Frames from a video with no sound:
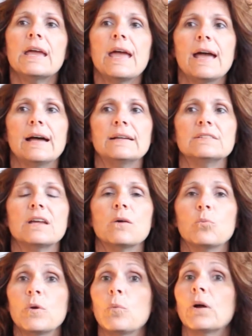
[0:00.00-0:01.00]
and
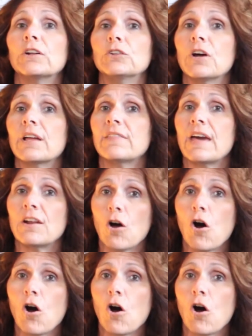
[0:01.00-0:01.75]
we want to look at that